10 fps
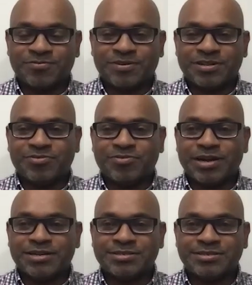the
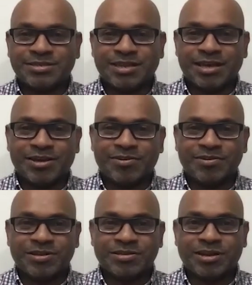virus
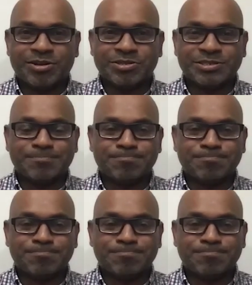in cardiology.